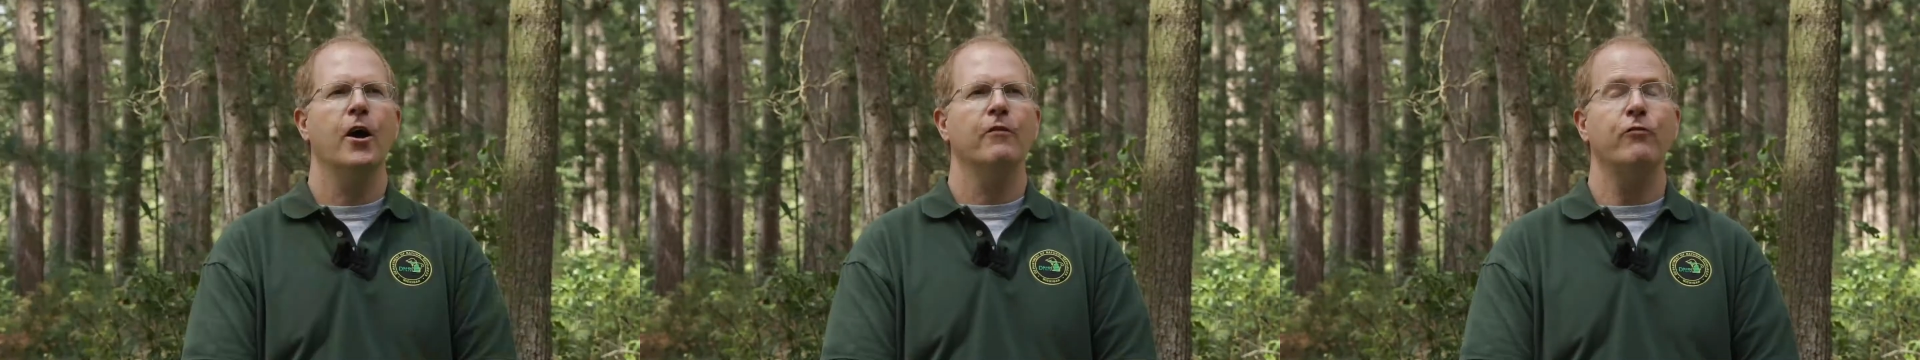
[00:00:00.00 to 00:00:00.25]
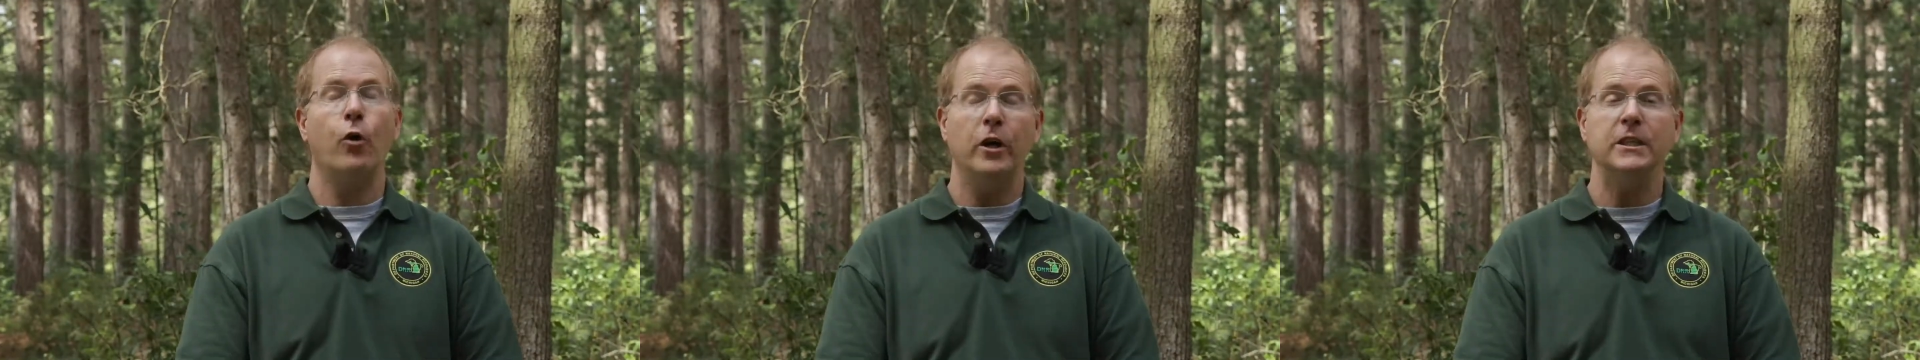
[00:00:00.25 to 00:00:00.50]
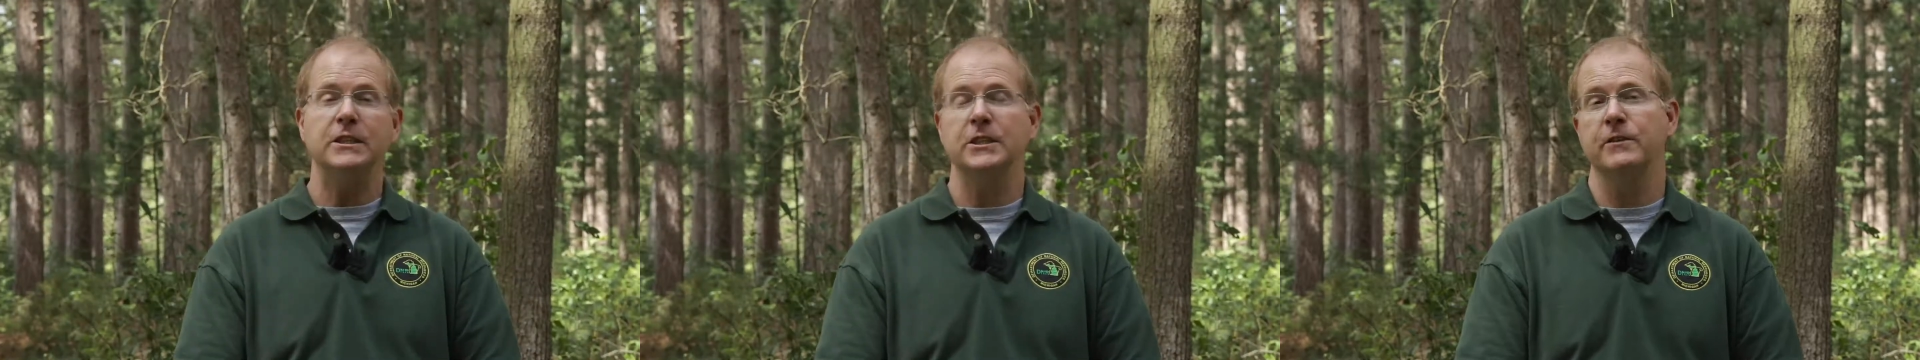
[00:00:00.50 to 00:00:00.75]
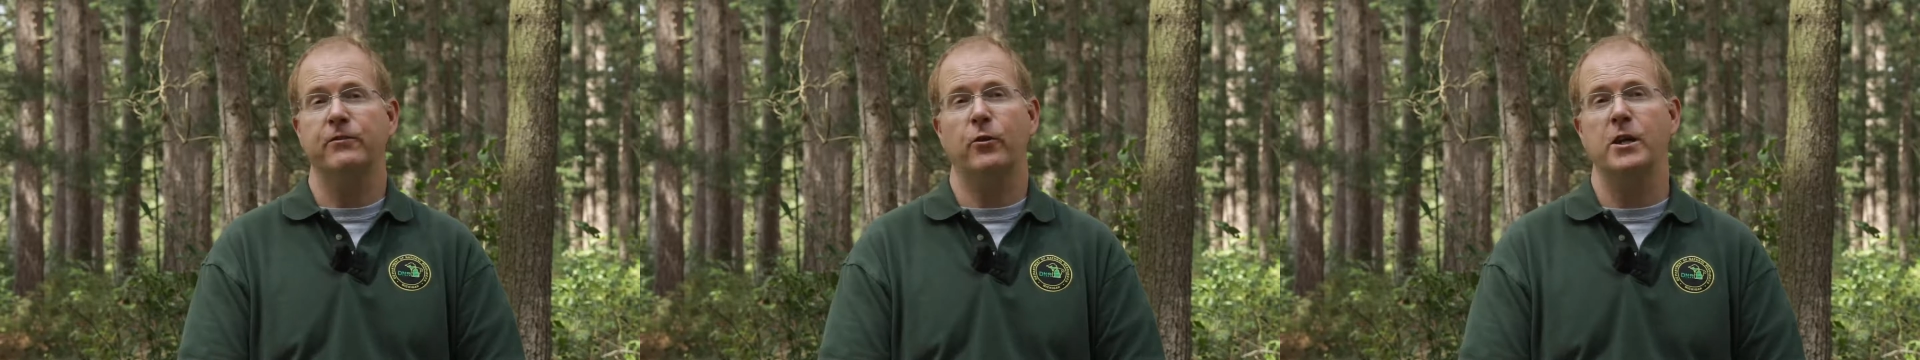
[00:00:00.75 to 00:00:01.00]
Forests
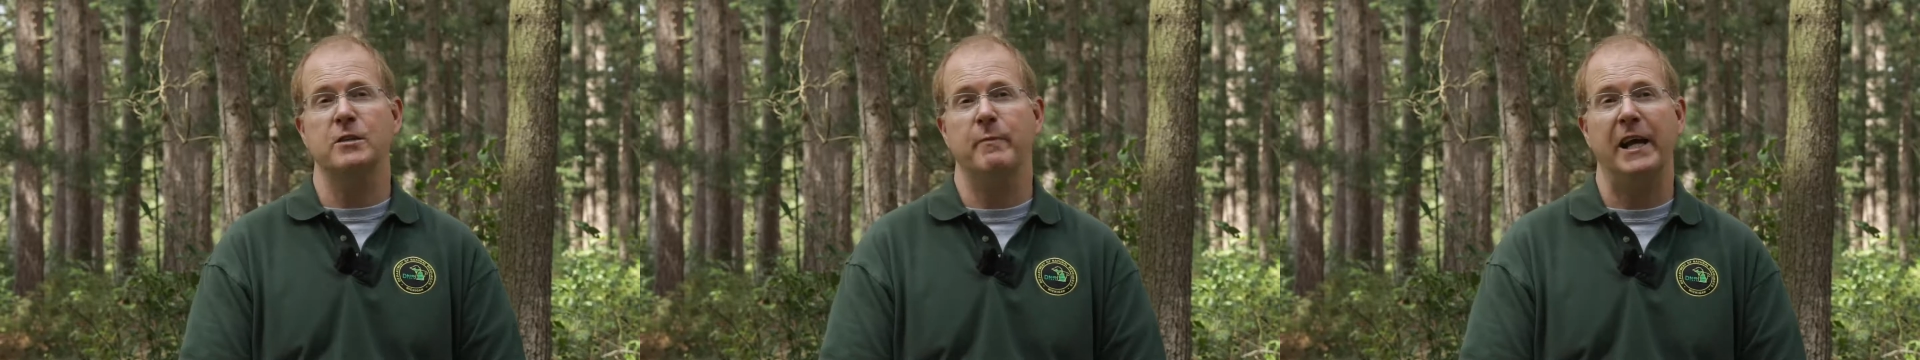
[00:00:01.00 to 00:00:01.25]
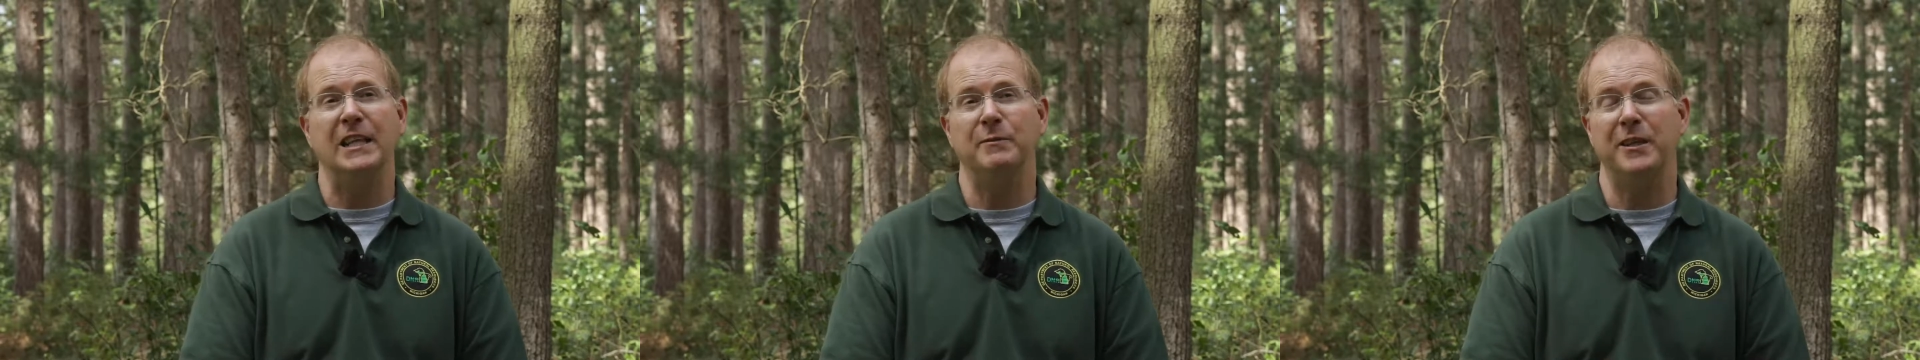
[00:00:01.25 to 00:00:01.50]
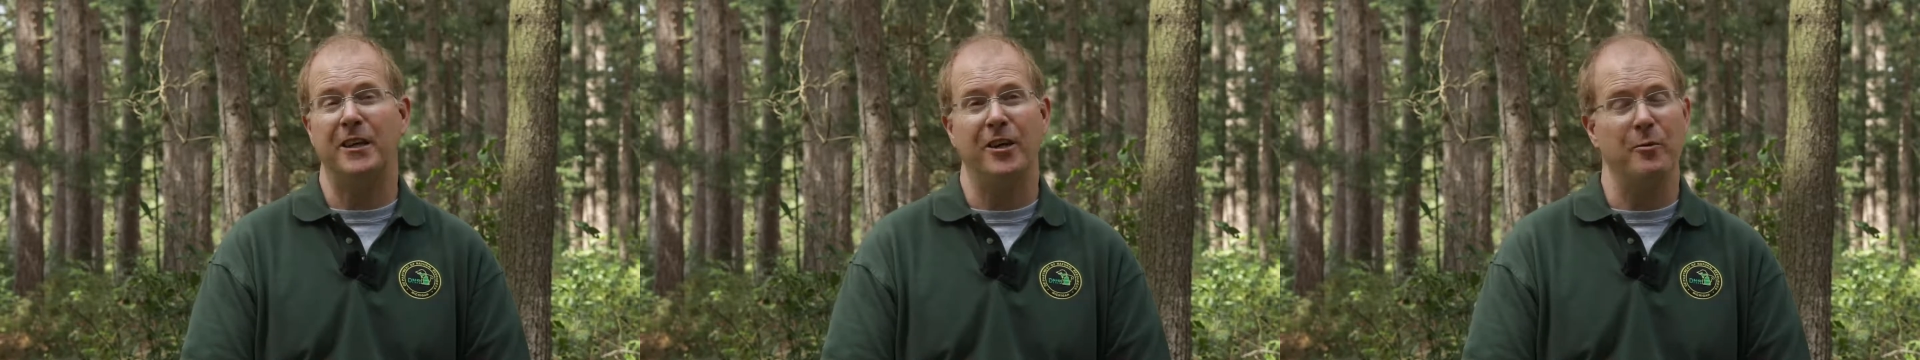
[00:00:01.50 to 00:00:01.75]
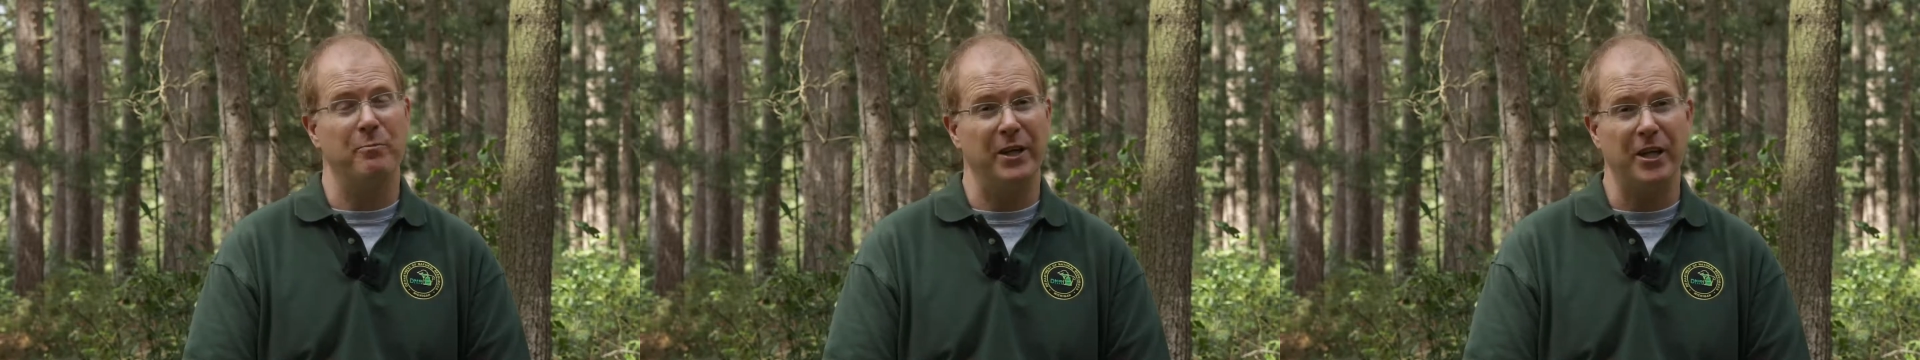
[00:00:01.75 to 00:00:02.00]
and forest management are
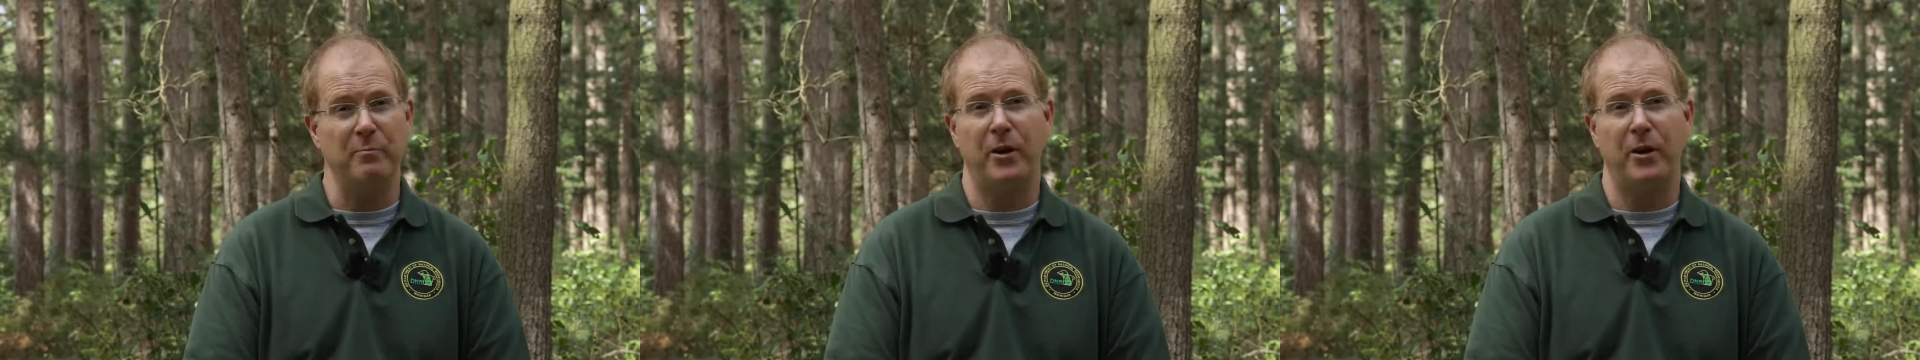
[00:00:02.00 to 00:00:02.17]
a big